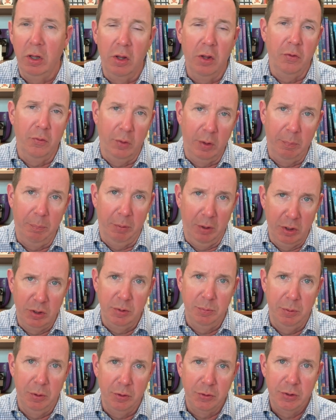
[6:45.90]
the 3
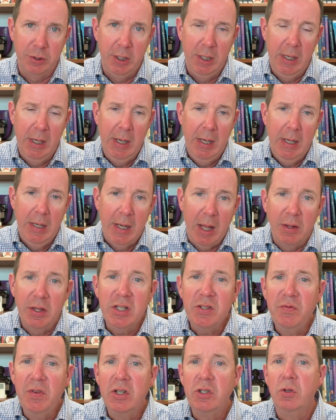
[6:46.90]
principles. Now
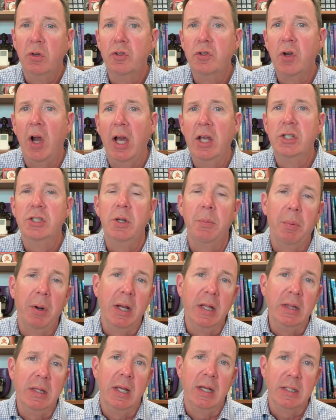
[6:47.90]
this visual tries to
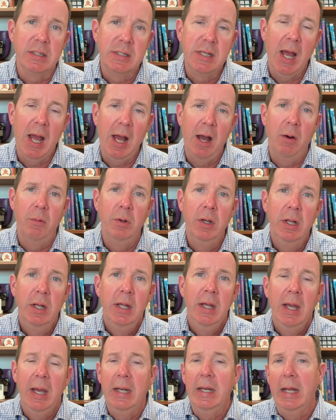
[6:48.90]
break things down
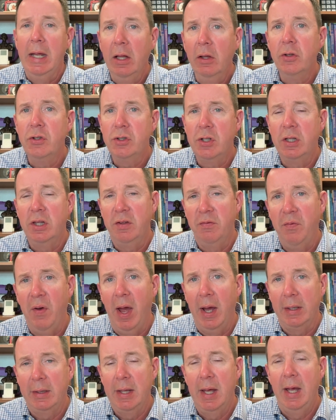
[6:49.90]
and illustrate the
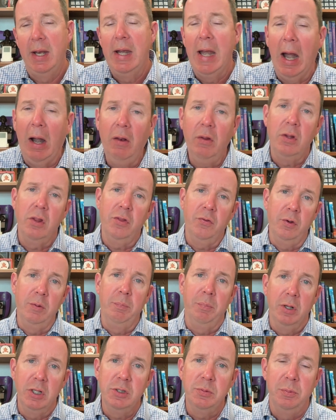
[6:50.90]
fact that not only the 3
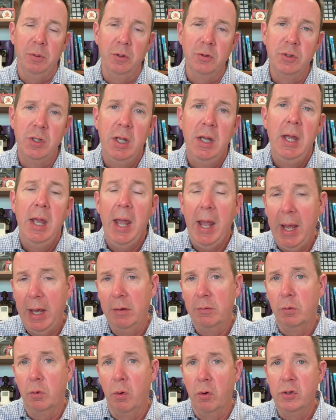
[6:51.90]
principles and
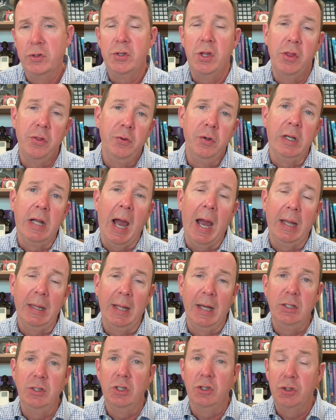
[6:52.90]
of course the 3
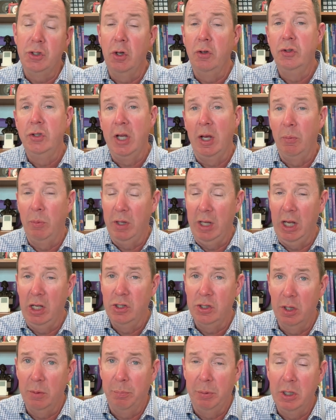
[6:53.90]
guidelines associated with
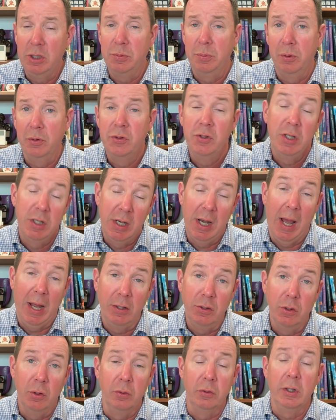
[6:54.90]
each of the principles, 9
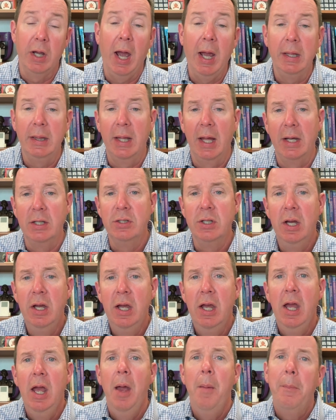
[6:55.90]
total guidelines,
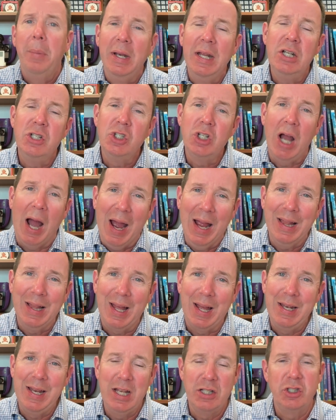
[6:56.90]
but each
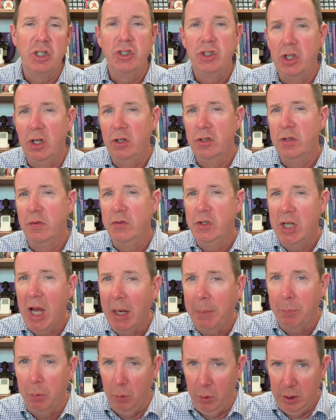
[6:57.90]
guideline has a series of
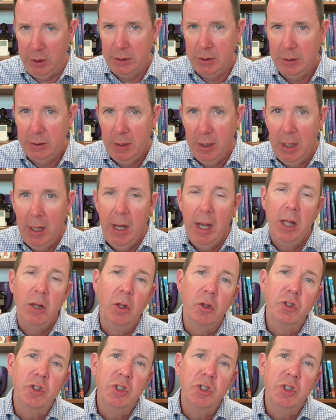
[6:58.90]
checkpoints. And those